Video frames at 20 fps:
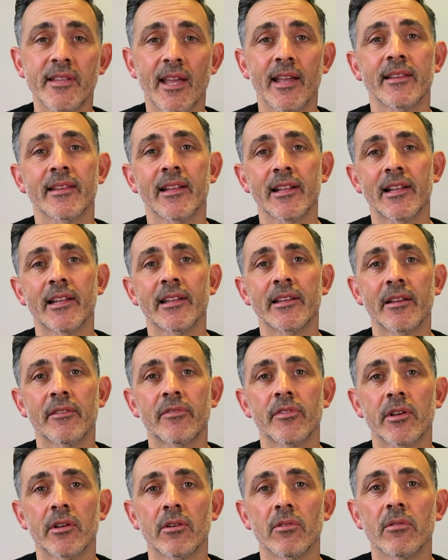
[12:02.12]
technically
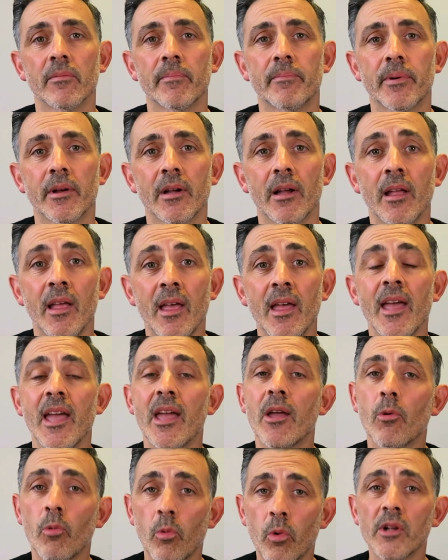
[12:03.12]
difficult, but
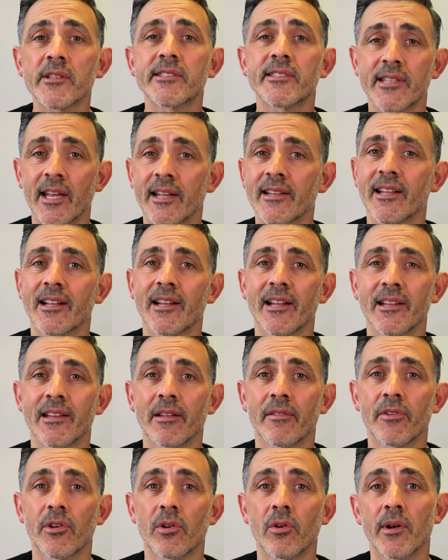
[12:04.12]
it was technically
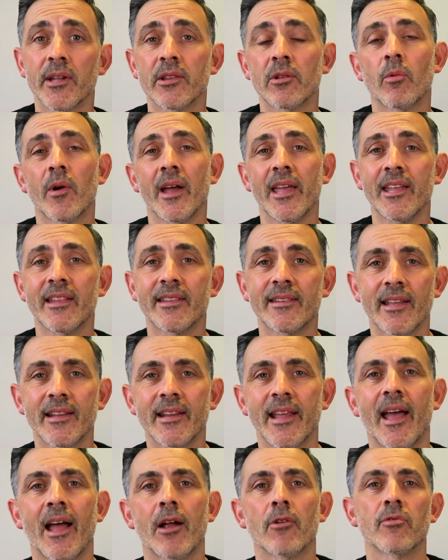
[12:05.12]
difficult in the way he
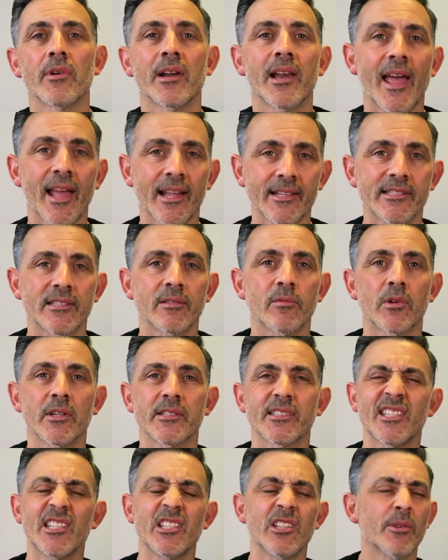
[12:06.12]
did it, how relaxed he
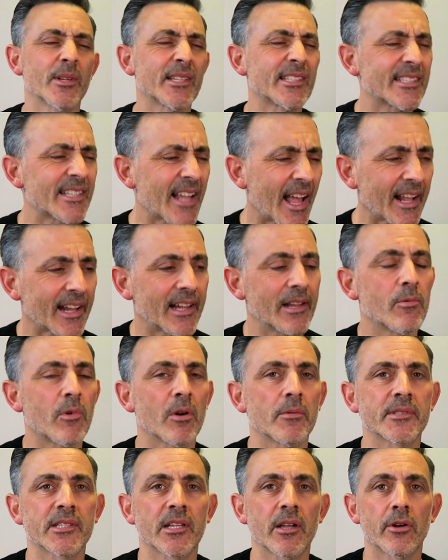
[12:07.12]
was. He knew exactly
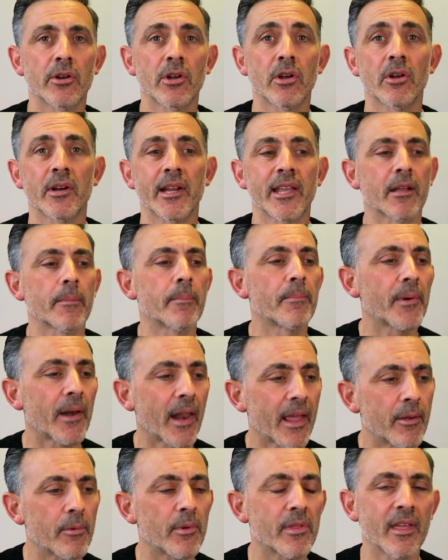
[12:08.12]
what was going on. He could
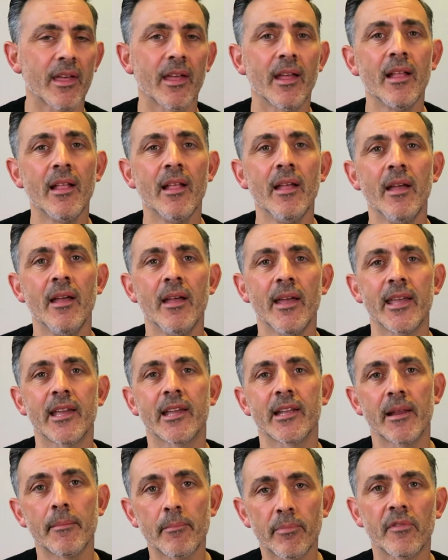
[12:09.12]
play with it. He
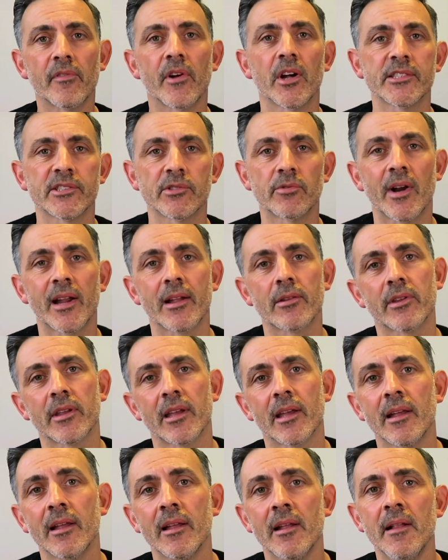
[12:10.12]
could improvise around
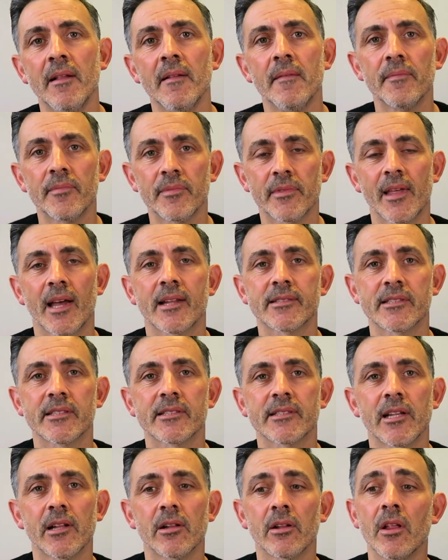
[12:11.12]
it. That's the
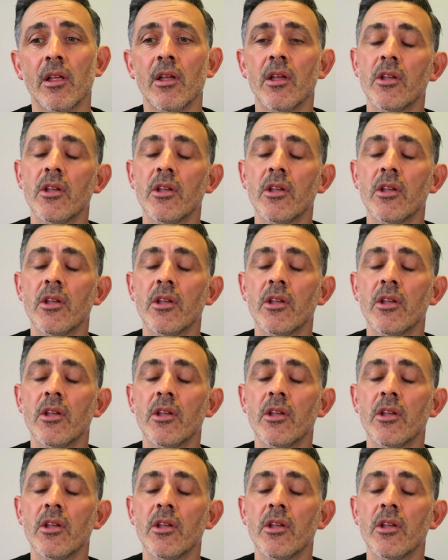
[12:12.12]
skill.